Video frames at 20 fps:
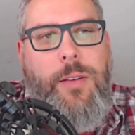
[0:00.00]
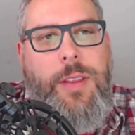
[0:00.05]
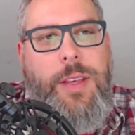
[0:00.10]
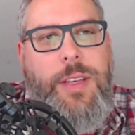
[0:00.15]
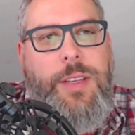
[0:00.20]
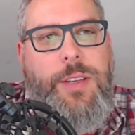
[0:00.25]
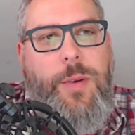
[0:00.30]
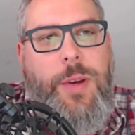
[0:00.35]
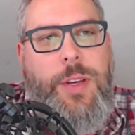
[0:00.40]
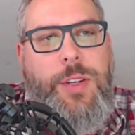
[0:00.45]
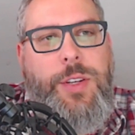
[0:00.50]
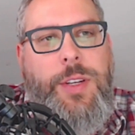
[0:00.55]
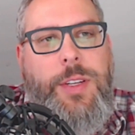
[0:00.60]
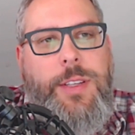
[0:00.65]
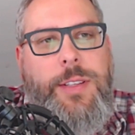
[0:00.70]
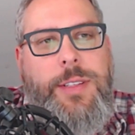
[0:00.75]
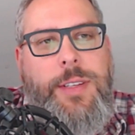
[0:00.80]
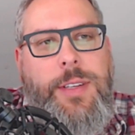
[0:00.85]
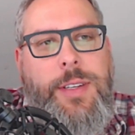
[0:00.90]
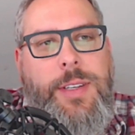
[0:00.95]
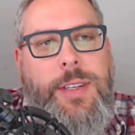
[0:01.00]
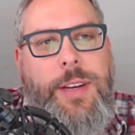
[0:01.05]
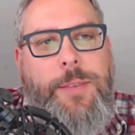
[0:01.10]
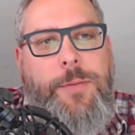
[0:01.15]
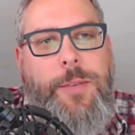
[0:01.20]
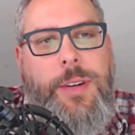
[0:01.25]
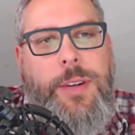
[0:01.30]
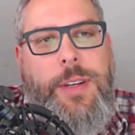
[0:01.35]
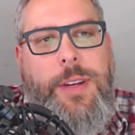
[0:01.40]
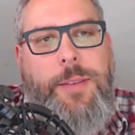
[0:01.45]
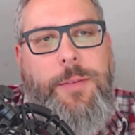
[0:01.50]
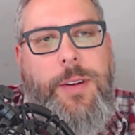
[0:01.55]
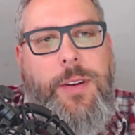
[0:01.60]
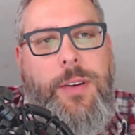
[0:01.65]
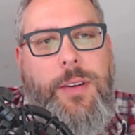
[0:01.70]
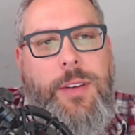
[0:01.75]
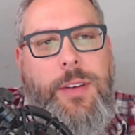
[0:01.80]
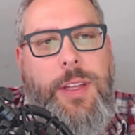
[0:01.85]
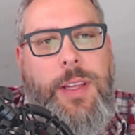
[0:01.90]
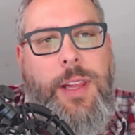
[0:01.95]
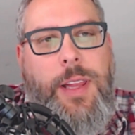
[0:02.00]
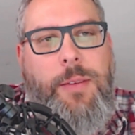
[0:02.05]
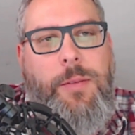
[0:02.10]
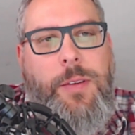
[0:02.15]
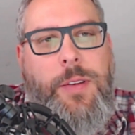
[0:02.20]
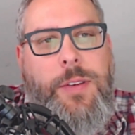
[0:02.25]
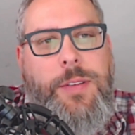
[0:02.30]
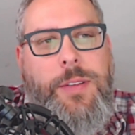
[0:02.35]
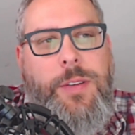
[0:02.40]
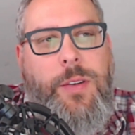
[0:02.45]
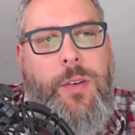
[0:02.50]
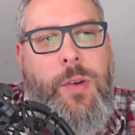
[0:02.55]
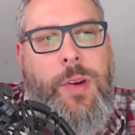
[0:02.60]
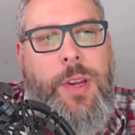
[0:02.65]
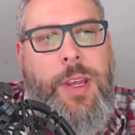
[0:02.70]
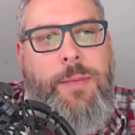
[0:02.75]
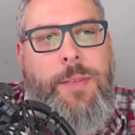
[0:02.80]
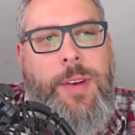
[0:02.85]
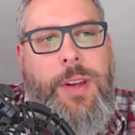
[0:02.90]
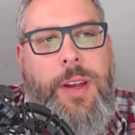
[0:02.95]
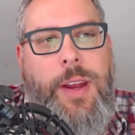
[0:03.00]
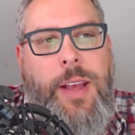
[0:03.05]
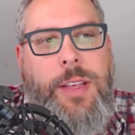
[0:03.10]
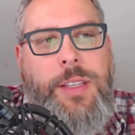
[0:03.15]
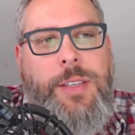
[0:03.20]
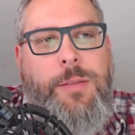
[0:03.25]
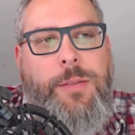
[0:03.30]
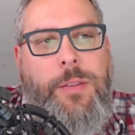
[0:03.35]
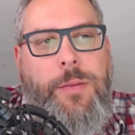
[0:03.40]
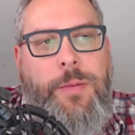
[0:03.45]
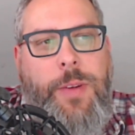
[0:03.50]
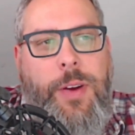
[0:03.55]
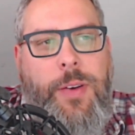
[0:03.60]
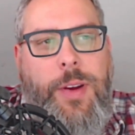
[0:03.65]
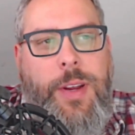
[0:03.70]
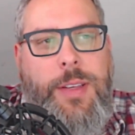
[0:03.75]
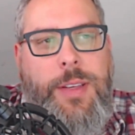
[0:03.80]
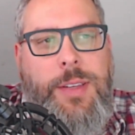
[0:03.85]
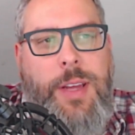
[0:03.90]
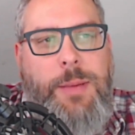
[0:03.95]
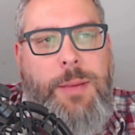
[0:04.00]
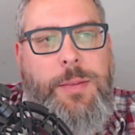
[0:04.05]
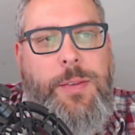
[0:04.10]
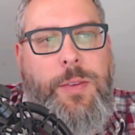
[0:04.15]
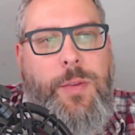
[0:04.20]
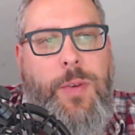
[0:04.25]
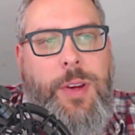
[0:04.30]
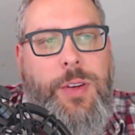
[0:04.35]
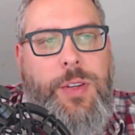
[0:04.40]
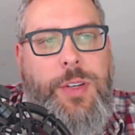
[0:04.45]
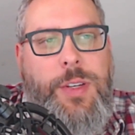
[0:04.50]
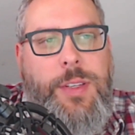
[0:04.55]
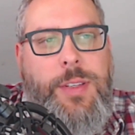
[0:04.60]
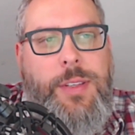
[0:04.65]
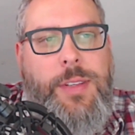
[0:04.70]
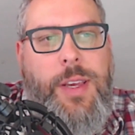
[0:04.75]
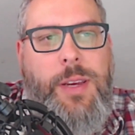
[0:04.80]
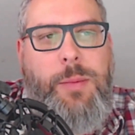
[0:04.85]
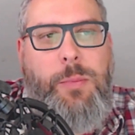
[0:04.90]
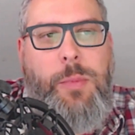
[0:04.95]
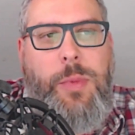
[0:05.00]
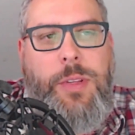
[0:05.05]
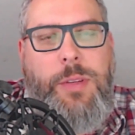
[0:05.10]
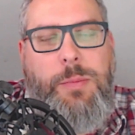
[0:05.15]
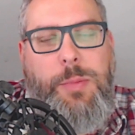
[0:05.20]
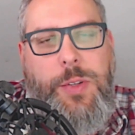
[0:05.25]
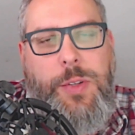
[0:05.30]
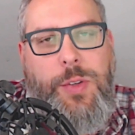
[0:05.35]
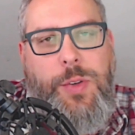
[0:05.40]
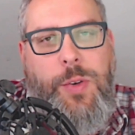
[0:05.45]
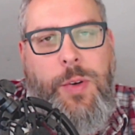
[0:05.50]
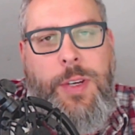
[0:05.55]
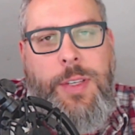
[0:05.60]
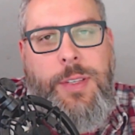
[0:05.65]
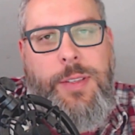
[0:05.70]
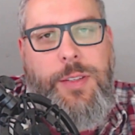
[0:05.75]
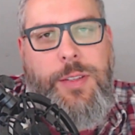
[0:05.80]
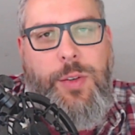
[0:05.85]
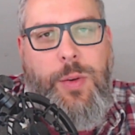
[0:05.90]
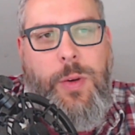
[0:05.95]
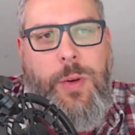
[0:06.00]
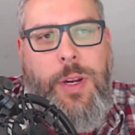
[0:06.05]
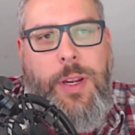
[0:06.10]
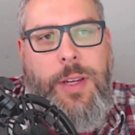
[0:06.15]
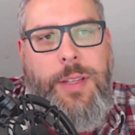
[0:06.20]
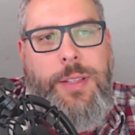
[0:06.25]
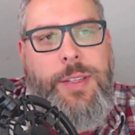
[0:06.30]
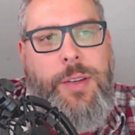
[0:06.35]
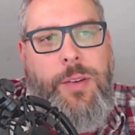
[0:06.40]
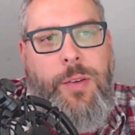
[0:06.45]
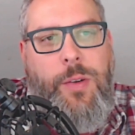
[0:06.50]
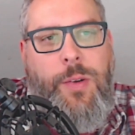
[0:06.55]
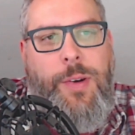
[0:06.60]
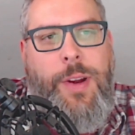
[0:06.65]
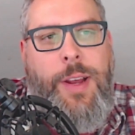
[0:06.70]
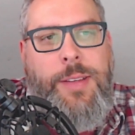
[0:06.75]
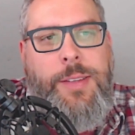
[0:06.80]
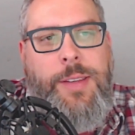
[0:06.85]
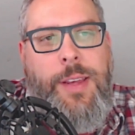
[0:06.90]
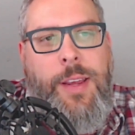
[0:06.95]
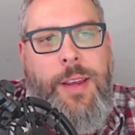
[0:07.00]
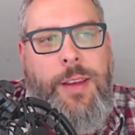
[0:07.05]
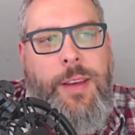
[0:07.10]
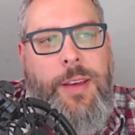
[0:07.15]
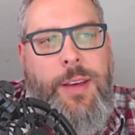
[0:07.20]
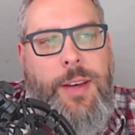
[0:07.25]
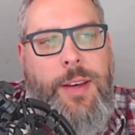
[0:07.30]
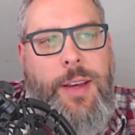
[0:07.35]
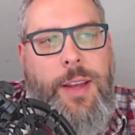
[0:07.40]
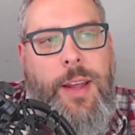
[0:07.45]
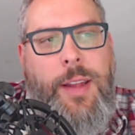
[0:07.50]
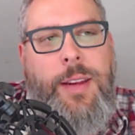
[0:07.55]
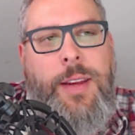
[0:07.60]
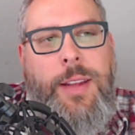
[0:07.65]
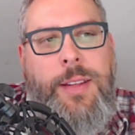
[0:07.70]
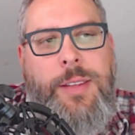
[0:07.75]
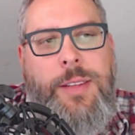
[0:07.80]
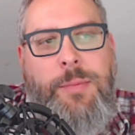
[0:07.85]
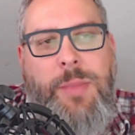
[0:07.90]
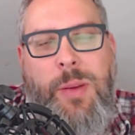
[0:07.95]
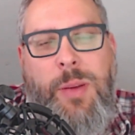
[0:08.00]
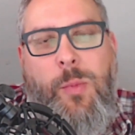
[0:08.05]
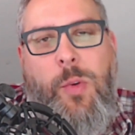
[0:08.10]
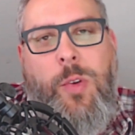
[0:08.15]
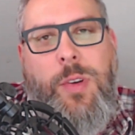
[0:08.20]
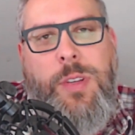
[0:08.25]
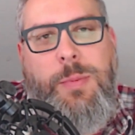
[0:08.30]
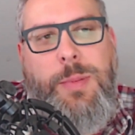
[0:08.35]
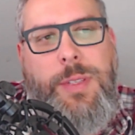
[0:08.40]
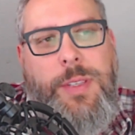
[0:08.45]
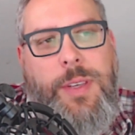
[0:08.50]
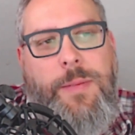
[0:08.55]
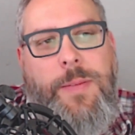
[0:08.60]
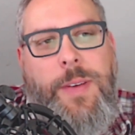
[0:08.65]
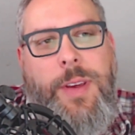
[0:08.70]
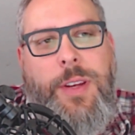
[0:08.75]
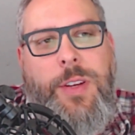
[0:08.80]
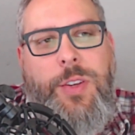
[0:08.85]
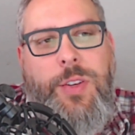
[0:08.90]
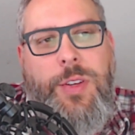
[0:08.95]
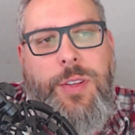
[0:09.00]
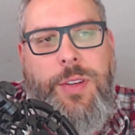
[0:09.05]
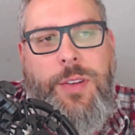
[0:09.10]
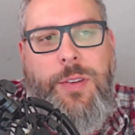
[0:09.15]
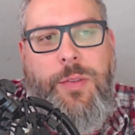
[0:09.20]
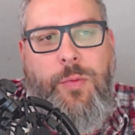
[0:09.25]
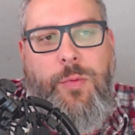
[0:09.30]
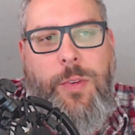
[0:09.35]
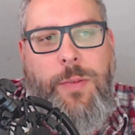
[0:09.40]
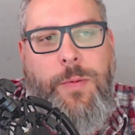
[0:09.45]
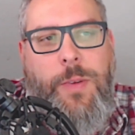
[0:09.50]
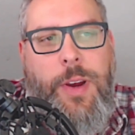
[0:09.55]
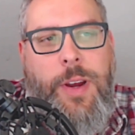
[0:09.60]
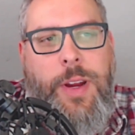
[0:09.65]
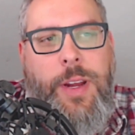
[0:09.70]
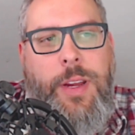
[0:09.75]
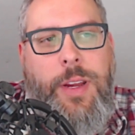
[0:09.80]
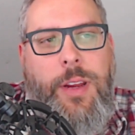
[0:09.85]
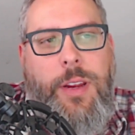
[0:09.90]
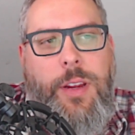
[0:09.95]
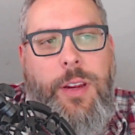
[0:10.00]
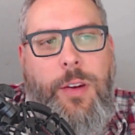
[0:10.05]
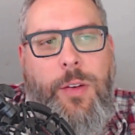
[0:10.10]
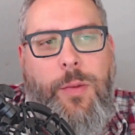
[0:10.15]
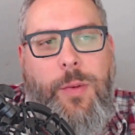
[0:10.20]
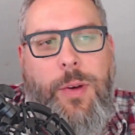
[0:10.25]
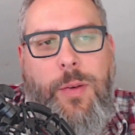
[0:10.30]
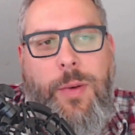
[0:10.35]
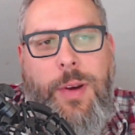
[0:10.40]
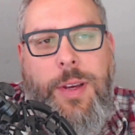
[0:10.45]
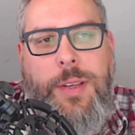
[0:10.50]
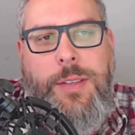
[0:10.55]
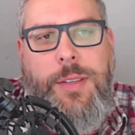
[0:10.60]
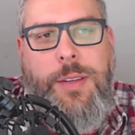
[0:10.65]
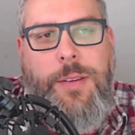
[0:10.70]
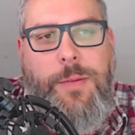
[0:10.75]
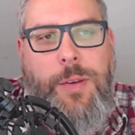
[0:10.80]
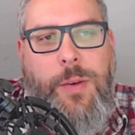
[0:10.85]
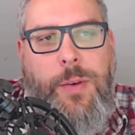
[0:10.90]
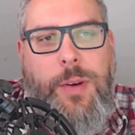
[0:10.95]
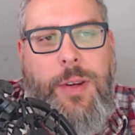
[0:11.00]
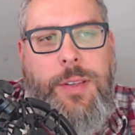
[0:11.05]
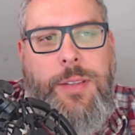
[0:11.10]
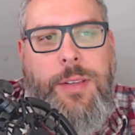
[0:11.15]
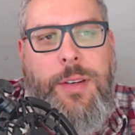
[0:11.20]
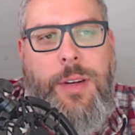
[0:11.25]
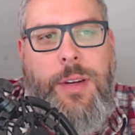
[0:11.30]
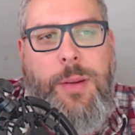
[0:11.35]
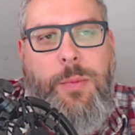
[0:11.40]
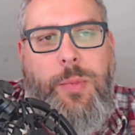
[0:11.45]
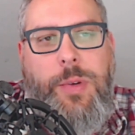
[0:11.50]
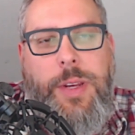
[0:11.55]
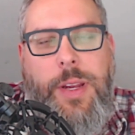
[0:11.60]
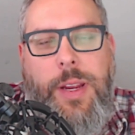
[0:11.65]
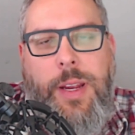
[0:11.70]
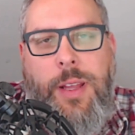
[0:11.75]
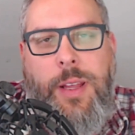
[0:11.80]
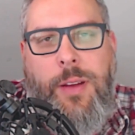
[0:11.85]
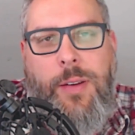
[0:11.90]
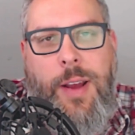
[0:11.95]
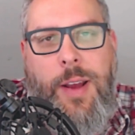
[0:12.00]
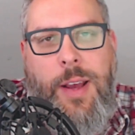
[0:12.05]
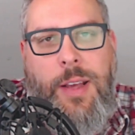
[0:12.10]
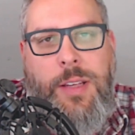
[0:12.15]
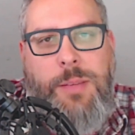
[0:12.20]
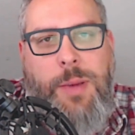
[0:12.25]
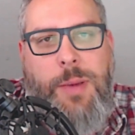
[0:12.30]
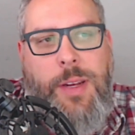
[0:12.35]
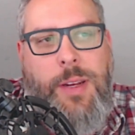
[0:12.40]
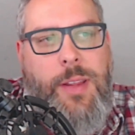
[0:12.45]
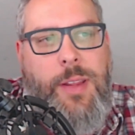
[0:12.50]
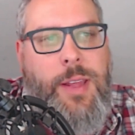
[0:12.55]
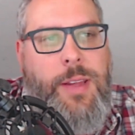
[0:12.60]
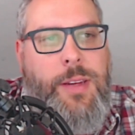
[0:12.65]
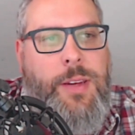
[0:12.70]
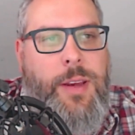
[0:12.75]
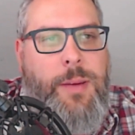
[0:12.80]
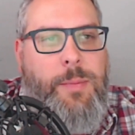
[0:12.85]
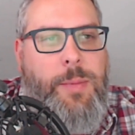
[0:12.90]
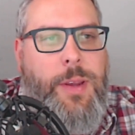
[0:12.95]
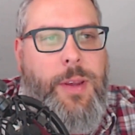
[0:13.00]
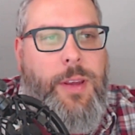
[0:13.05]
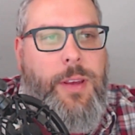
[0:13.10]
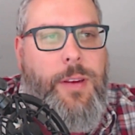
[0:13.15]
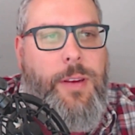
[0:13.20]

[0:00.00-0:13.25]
these questions to different difficulty levels or even ask for various types of questions like multiple choice, short answer, or essay. Need something more specific? Just refine your request to focus on a particular aspect of that topic.